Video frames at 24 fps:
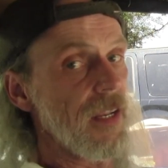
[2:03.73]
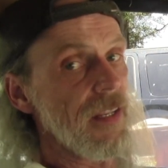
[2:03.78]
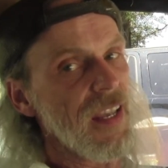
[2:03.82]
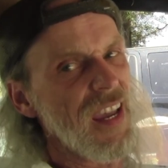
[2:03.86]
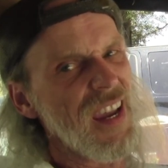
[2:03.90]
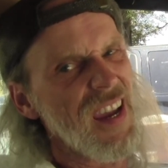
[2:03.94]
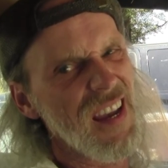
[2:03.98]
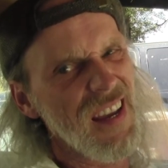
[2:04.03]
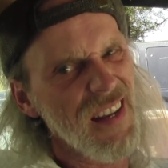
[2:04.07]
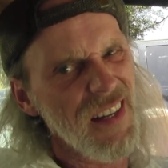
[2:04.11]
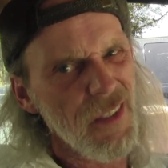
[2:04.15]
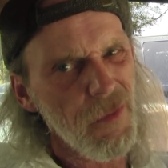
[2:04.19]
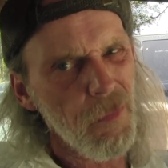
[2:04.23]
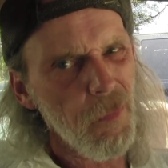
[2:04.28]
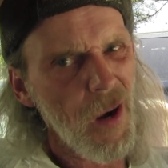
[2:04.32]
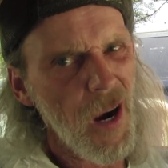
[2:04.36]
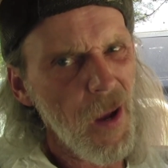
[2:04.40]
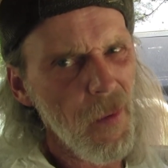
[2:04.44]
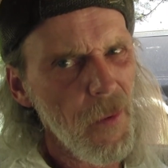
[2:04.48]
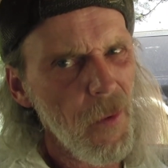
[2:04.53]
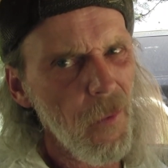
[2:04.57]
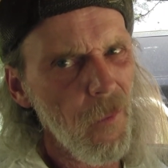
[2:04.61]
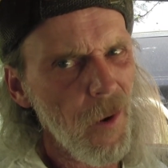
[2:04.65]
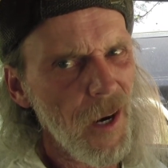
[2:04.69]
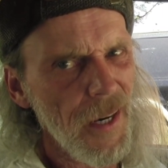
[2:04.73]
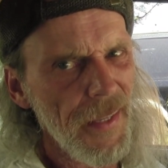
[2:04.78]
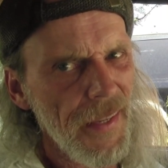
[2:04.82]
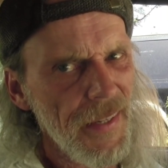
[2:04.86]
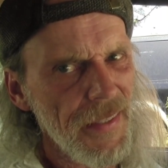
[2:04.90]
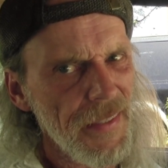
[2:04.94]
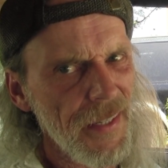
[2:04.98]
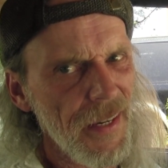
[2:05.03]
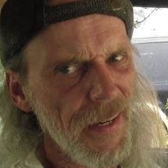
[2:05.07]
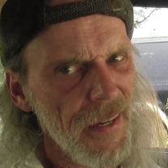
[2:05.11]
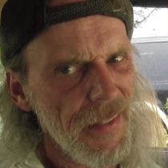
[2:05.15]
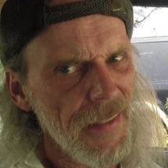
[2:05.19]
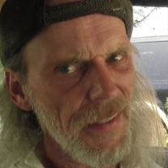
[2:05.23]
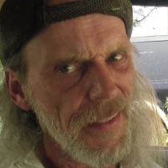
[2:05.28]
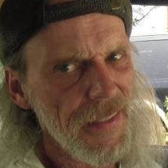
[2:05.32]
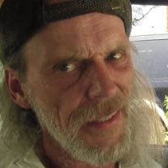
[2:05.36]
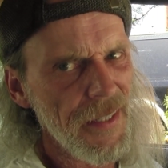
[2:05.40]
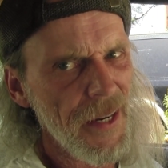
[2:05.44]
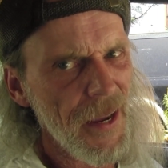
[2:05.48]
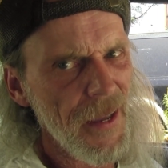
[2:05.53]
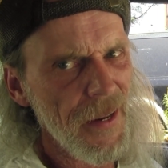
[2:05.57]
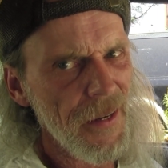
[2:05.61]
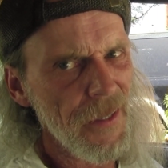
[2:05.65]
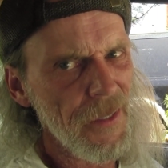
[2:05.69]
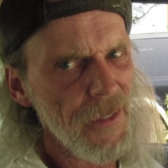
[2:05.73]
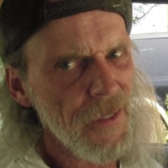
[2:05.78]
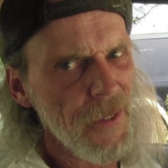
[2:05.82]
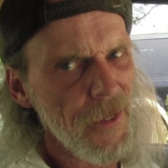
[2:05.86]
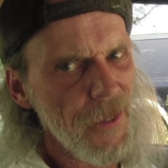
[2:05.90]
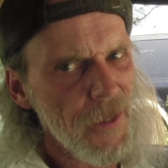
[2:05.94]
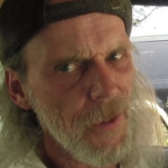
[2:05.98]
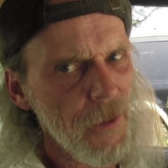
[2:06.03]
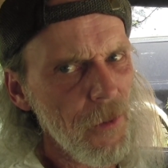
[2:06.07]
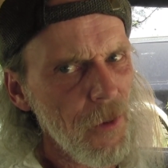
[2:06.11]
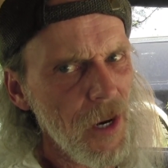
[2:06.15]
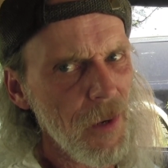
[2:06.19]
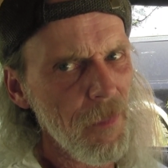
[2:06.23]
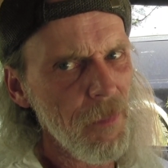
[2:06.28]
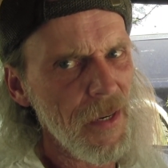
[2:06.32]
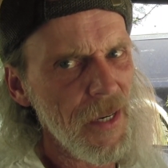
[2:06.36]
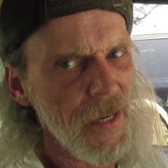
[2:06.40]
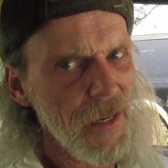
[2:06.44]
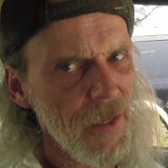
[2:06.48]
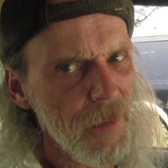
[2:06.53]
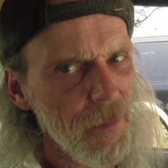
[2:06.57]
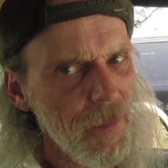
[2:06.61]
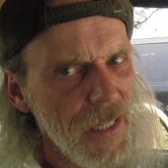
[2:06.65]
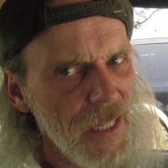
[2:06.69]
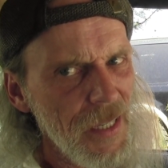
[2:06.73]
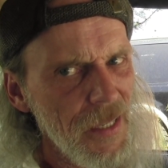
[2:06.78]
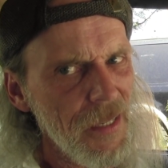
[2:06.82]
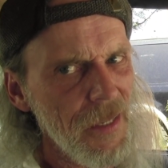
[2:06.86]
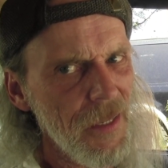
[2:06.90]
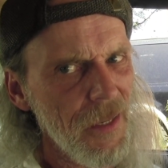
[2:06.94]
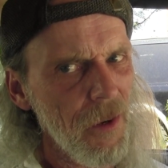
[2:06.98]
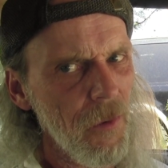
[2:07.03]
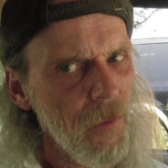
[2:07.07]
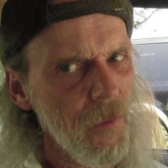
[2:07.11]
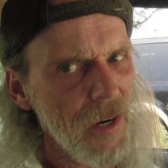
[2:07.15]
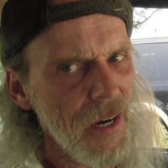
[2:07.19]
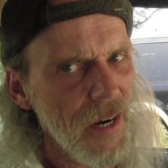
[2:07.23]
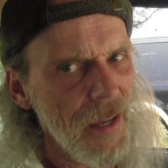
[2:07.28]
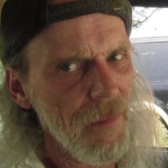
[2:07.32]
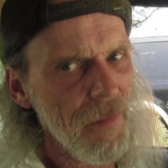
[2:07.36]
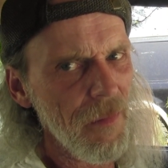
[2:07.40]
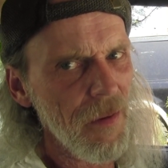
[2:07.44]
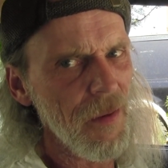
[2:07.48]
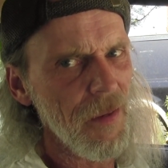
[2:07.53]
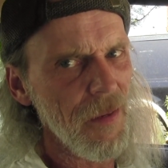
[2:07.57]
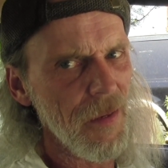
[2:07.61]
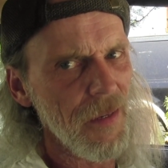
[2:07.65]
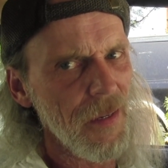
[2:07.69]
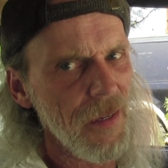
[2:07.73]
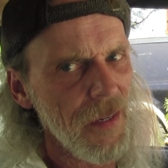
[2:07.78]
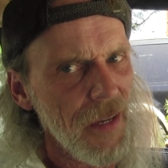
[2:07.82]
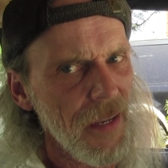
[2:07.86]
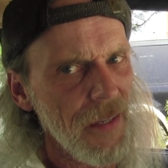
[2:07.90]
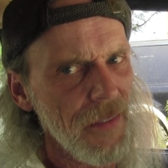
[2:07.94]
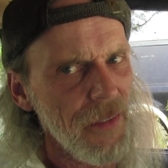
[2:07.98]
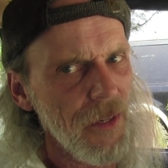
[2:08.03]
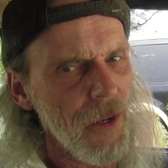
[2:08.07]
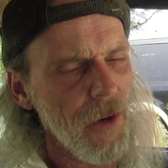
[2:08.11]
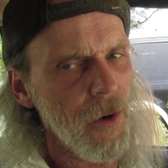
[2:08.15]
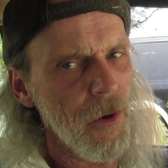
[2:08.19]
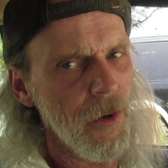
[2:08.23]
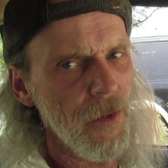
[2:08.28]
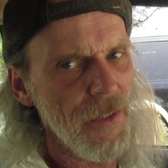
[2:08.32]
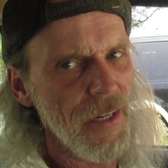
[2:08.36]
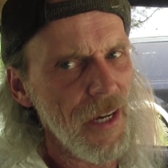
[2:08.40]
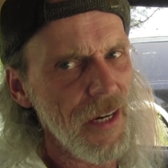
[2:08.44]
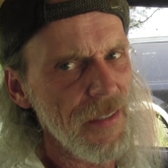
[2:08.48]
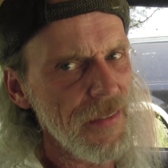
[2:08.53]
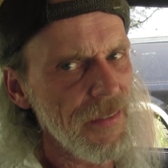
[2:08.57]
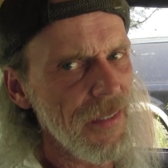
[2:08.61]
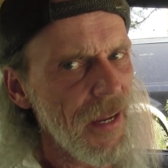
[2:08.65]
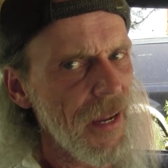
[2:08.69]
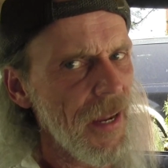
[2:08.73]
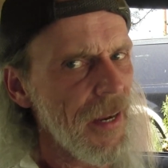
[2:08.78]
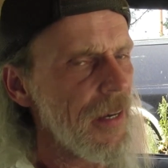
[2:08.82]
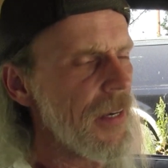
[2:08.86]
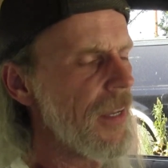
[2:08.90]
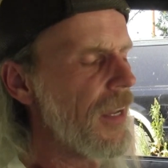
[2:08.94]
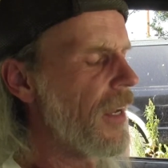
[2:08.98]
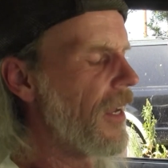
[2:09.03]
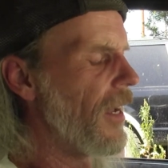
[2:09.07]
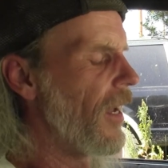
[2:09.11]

that is probably why they tell you 10 and 2 up here, but you know what I mean. Who does that?